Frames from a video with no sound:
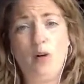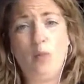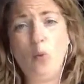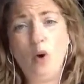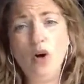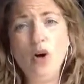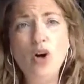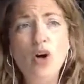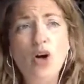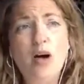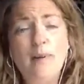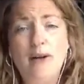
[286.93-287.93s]
And what
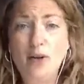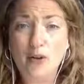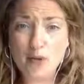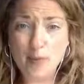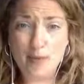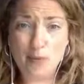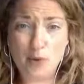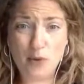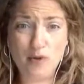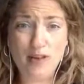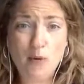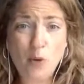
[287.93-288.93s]
about those people who
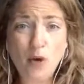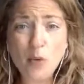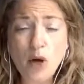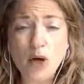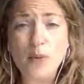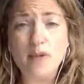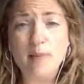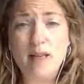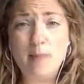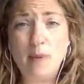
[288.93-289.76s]
really want to work with me,